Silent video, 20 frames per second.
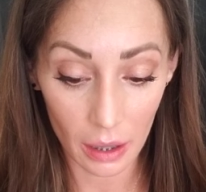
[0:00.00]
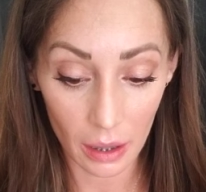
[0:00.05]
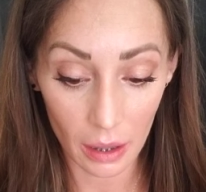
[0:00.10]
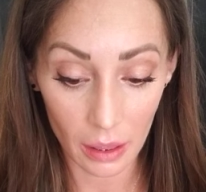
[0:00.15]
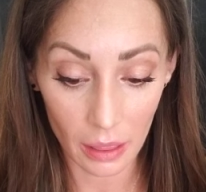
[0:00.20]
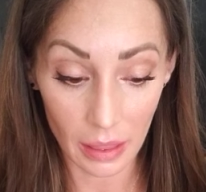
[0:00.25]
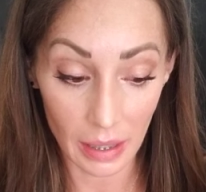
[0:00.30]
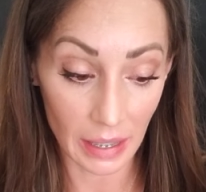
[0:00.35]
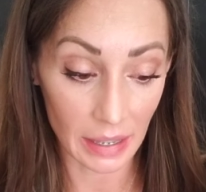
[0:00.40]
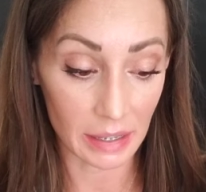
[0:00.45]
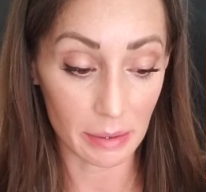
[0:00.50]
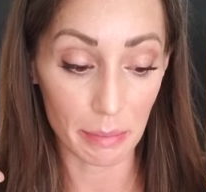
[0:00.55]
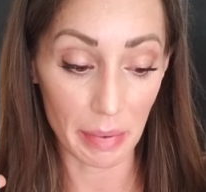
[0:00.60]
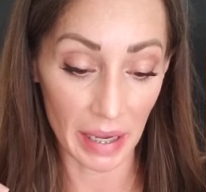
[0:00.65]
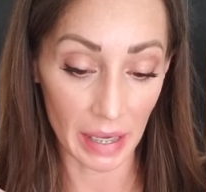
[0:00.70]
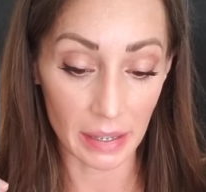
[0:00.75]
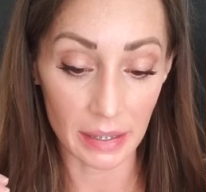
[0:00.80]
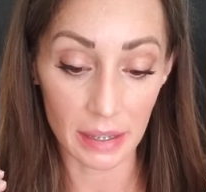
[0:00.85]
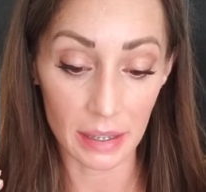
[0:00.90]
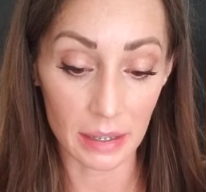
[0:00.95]
these
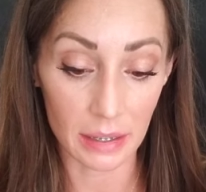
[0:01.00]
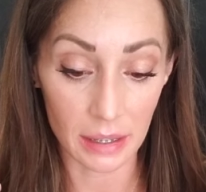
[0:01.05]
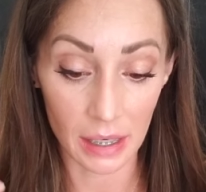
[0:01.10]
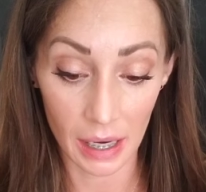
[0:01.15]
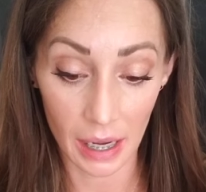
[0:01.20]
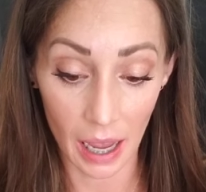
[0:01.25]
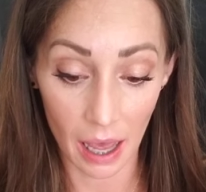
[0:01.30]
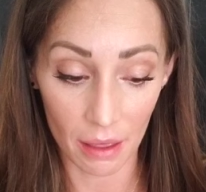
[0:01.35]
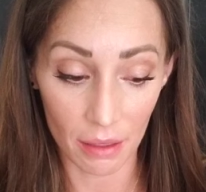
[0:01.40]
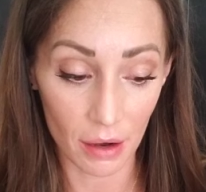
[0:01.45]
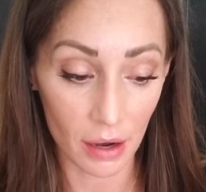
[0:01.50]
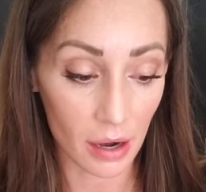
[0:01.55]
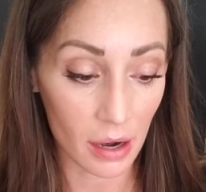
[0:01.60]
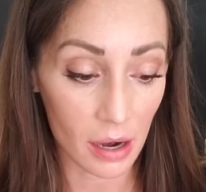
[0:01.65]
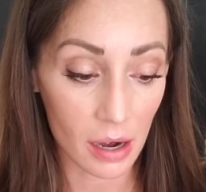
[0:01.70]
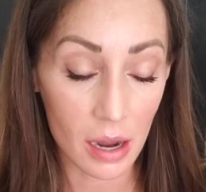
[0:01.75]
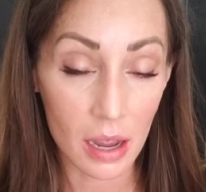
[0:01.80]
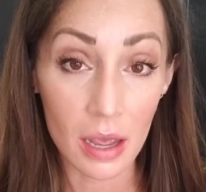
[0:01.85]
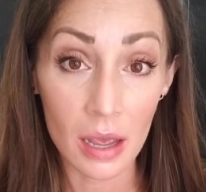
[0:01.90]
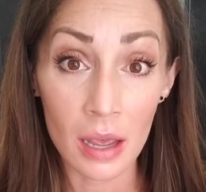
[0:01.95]
pieces together,
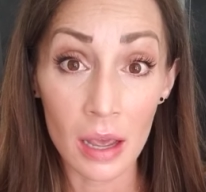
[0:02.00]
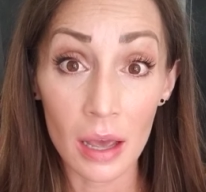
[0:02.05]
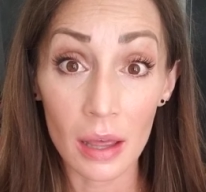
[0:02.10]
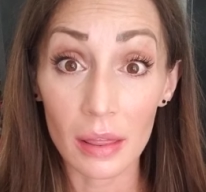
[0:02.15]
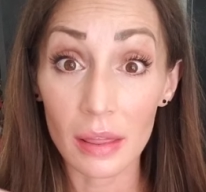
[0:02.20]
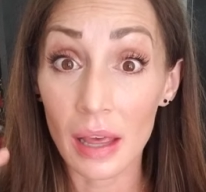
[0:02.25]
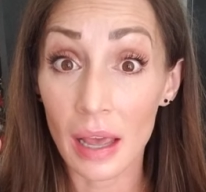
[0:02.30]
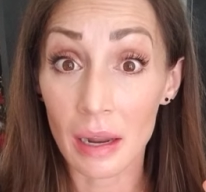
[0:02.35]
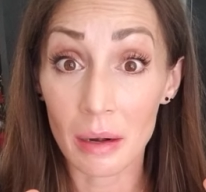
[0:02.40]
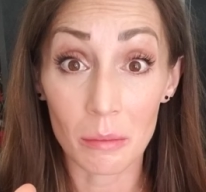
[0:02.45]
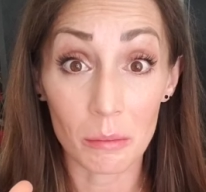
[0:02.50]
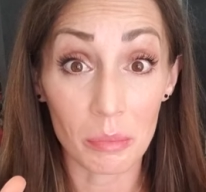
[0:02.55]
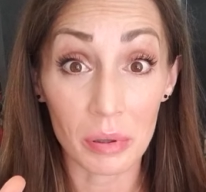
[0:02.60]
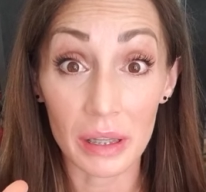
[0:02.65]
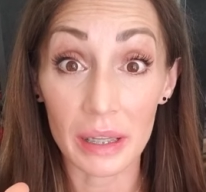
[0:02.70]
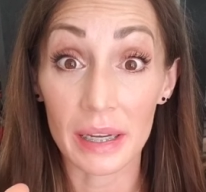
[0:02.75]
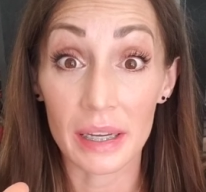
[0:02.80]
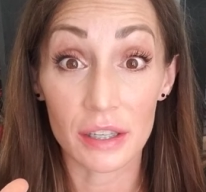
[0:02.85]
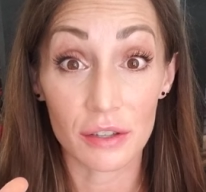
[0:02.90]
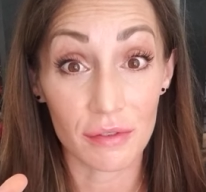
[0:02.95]
then
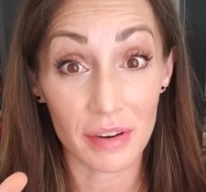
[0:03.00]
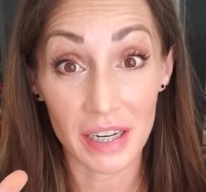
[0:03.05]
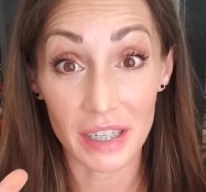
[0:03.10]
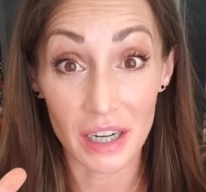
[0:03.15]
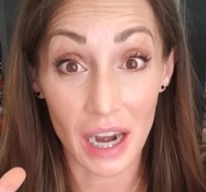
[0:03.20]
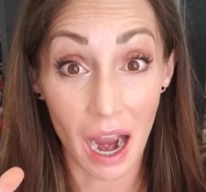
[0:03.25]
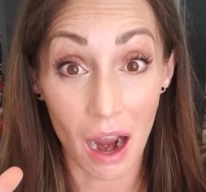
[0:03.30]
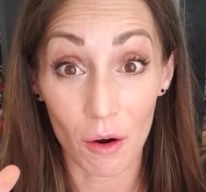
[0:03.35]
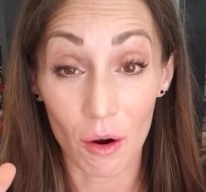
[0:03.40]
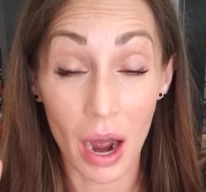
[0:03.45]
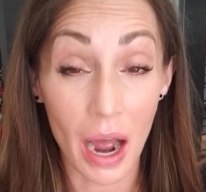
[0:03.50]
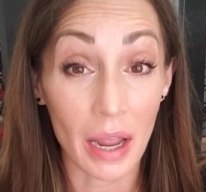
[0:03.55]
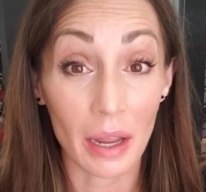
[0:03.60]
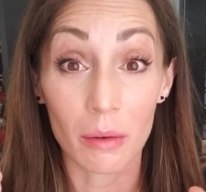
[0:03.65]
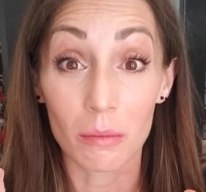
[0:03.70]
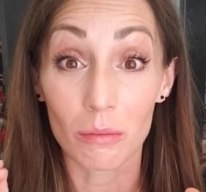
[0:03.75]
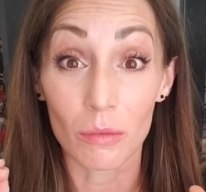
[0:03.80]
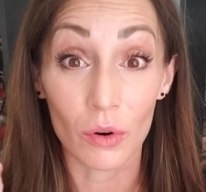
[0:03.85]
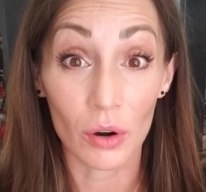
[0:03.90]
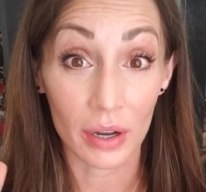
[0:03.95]
please reach out. I
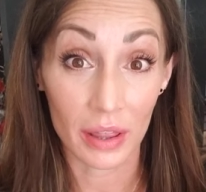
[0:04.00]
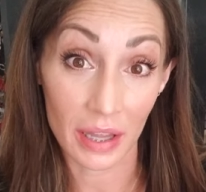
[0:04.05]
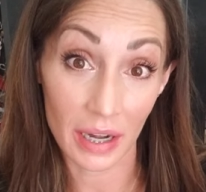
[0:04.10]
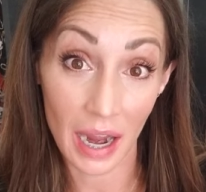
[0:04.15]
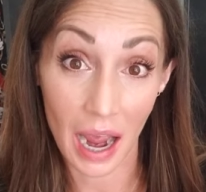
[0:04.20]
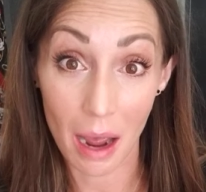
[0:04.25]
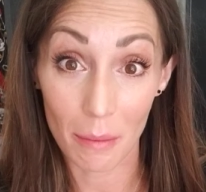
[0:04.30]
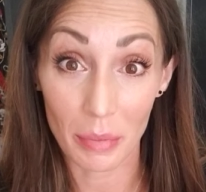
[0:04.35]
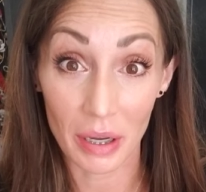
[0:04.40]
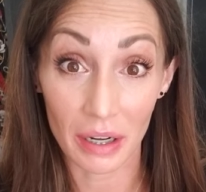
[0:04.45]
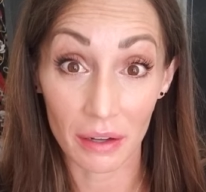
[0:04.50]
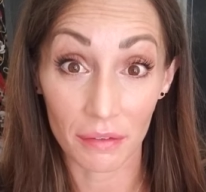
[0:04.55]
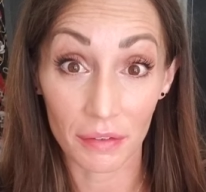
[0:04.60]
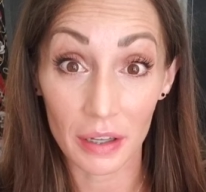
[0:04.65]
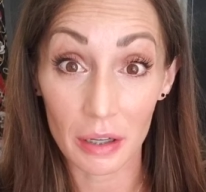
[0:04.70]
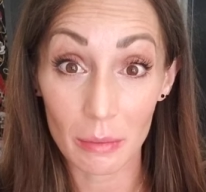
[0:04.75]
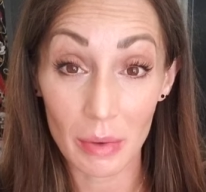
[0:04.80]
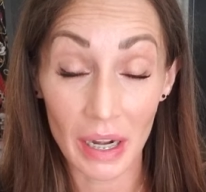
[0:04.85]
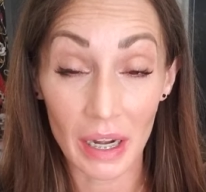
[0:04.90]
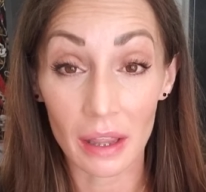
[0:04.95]
am more than happy to
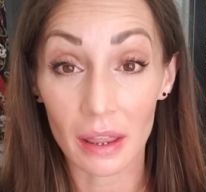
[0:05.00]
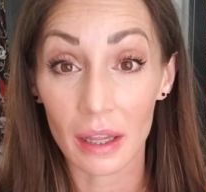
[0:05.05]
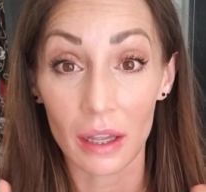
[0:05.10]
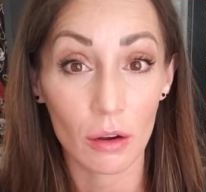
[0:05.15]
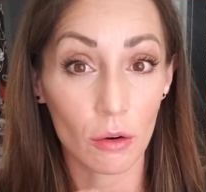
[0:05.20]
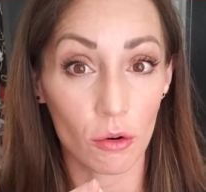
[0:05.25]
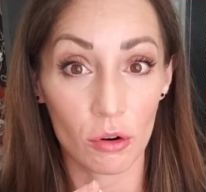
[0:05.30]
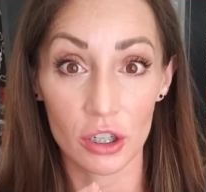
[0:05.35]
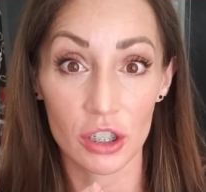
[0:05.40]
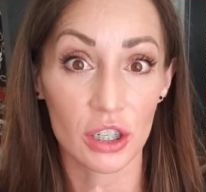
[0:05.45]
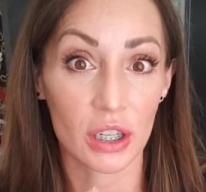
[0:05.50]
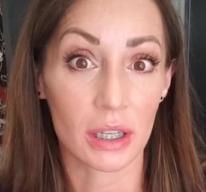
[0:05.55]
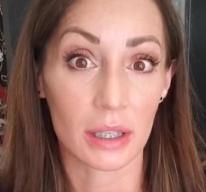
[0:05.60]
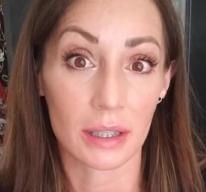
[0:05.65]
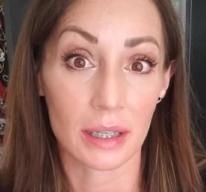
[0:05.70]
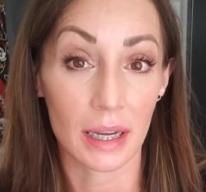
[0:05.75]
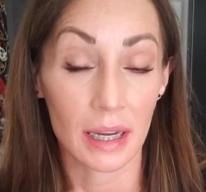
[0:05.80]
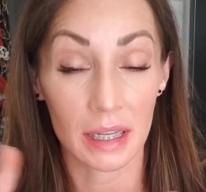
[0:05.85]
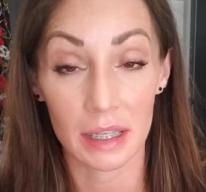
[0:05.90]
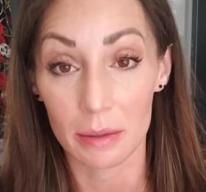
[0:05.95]
film anything or
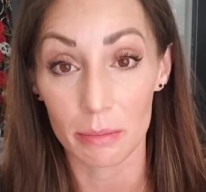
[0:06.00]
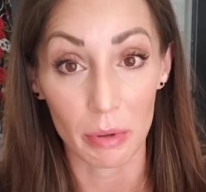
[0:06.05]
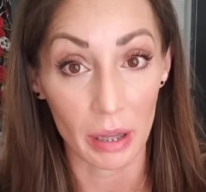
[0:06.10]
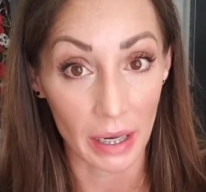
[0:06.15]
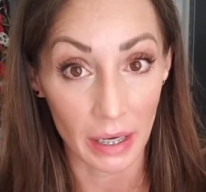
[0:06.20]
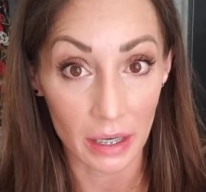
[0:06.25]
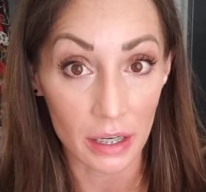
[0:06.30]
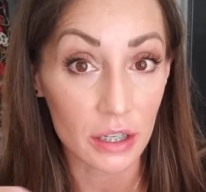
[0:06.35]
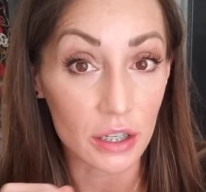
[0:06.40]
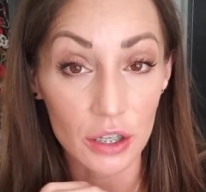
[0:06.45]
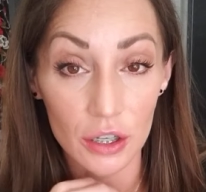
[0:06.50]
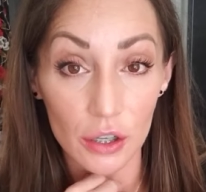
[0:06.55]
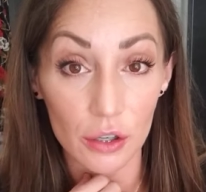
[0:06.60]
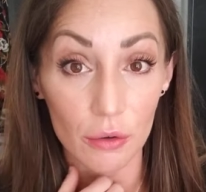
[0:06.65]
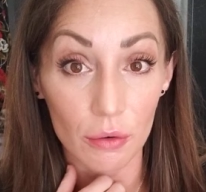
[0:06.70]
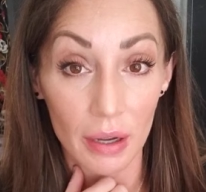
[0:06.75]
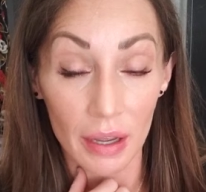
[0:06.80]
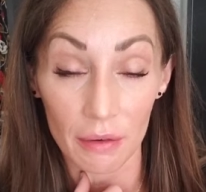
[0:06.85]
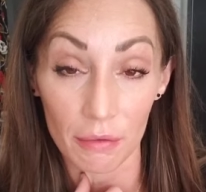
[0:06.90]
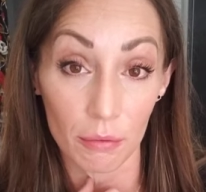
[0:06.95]
just explain it to you
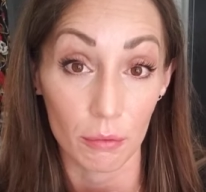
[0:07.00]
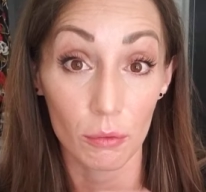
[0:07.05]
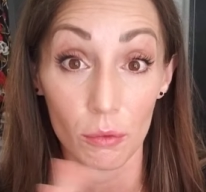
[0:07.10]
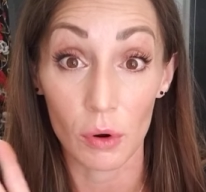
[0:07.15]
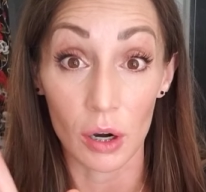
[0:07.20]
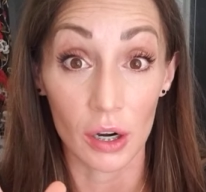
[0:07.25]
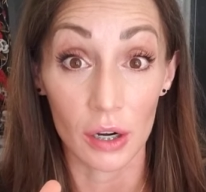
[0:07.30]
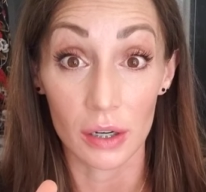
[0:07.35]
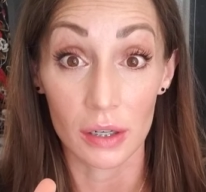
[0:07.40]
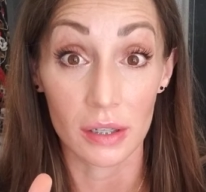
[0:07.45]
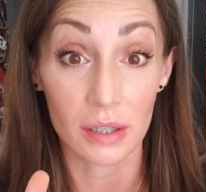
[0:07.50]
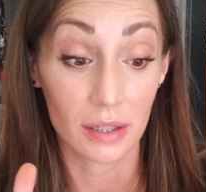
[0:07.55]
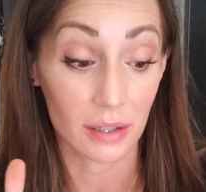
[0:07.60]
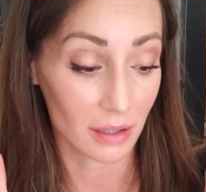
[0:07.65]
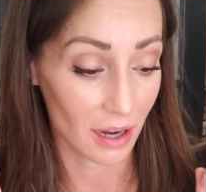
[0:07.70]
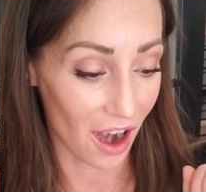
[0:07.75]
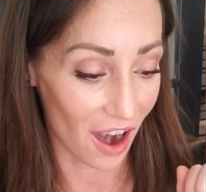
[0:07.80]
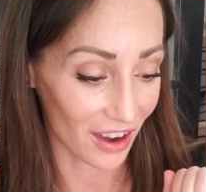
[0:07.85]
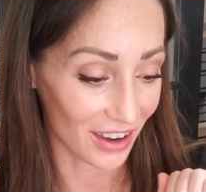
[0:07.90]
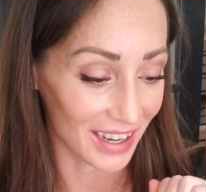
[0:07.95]
if words
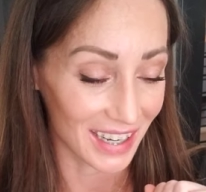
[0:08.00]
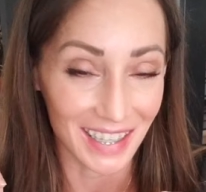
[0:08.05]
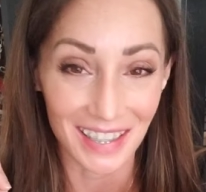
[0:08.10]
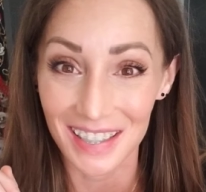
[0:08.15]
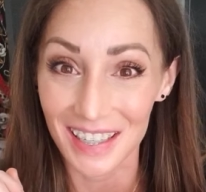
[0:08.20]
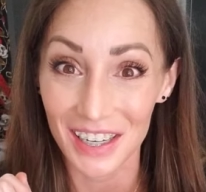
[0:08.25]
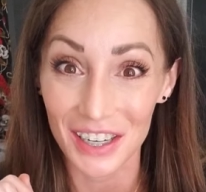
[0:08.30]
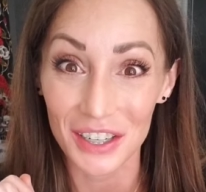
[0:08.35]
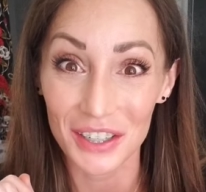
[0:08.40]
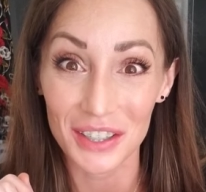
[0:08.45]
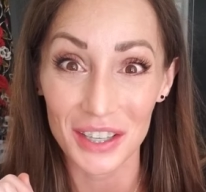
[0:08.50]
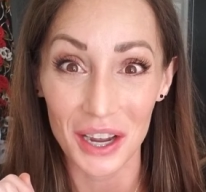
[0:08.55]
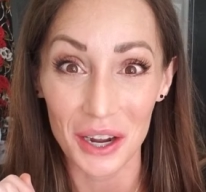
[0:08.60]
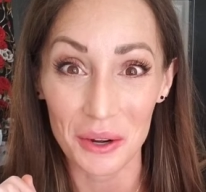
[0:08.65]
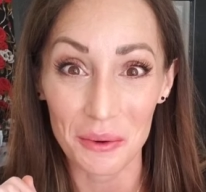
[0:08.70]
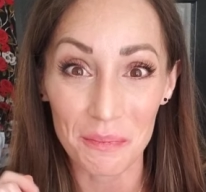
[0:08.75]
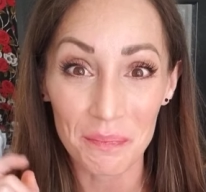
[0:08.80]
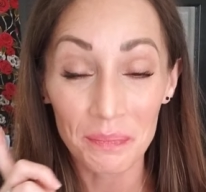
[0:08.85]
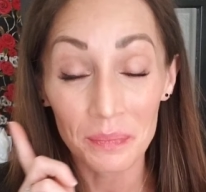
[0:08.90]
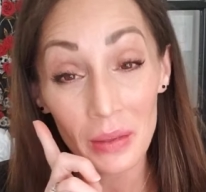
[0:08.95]
are easier.
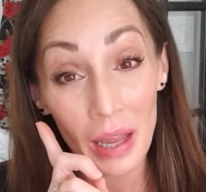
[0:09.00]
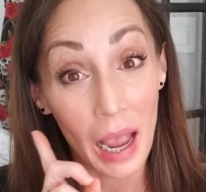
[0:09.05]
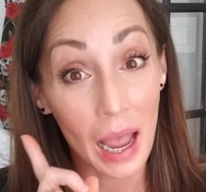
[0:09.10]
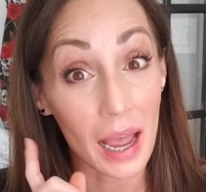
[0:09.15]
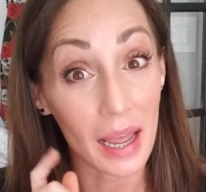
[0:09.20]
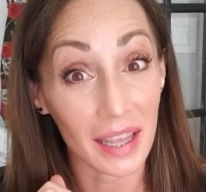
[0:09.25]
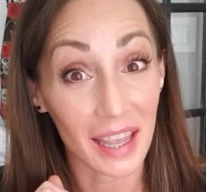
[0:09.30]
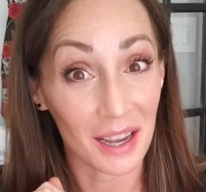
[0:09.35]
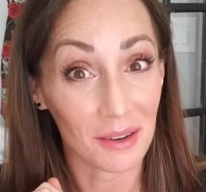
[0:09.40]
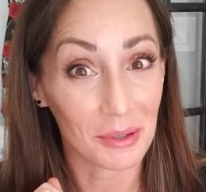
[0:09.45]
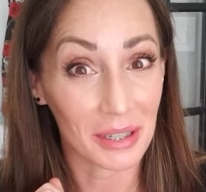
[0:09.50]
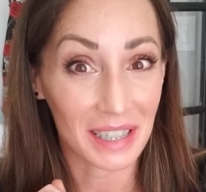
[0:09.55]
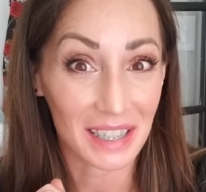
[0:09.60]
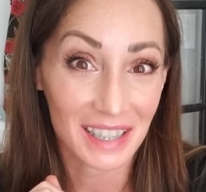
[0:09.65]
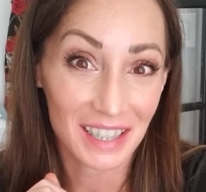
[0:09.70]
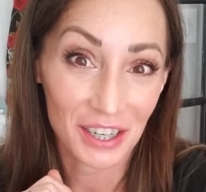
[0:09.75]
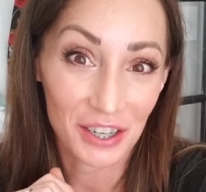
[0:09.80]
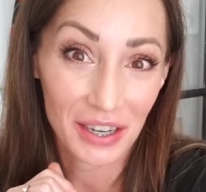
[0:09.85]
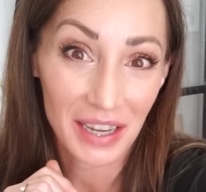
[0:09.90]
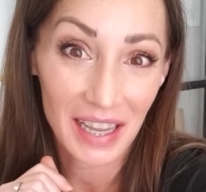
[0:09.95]
So I can't wait to
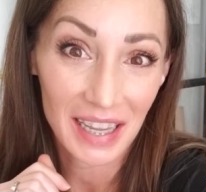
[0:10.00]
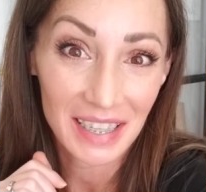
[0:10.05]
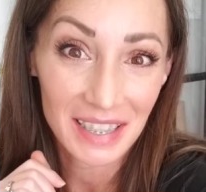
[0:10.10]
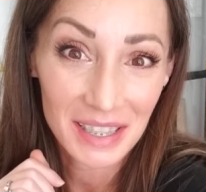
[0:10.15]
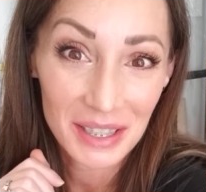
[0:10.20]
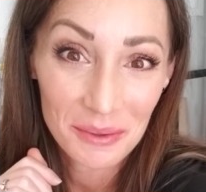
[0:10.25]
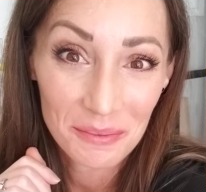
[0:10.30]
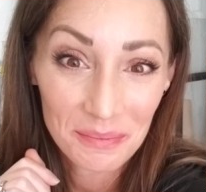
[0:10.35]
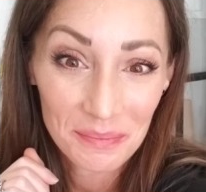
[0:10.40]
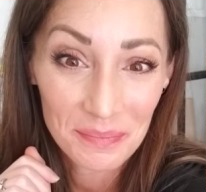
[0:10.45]
see your kits.